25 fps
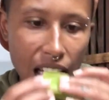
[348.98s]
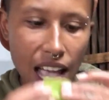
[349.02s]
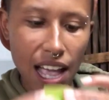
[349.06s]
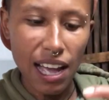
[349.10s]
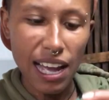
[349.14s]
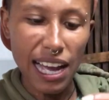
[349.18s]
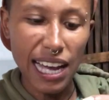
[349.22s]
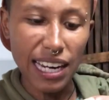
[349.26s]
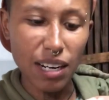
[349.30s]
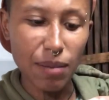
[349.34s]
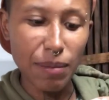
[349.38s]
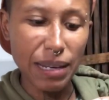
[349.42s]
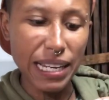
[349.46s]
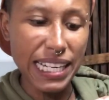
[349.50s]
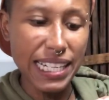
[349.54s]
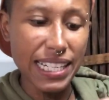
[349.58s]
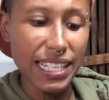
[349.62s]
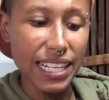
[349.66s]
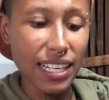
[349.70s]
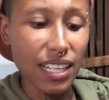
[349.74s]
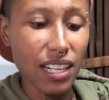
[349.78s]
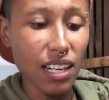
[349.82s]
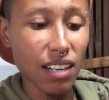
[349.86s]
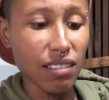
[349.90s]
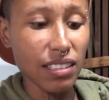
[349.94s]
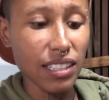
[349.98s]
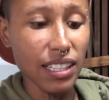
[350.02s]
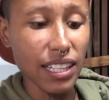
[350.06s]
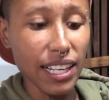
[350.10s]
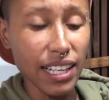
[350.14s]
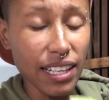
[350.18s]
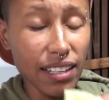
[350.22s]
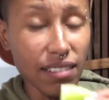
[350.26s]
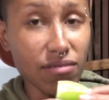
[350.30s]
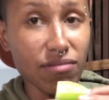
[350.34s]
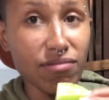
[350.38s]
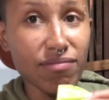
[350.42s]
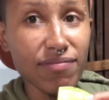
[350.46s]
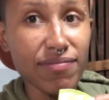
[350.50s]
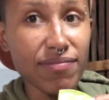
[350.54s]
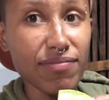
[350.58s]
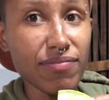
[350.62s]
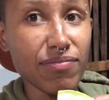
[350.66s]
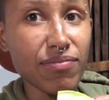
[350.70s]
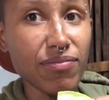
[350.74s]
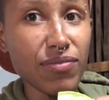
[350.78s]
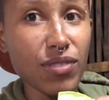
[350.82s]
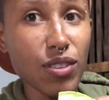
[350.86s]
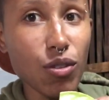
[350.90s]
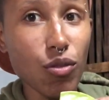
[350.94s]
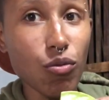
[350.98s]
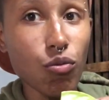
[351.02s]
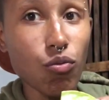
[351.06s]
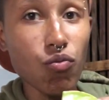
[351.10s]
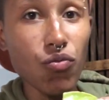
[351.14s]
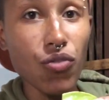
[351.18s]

And I'm eating currently the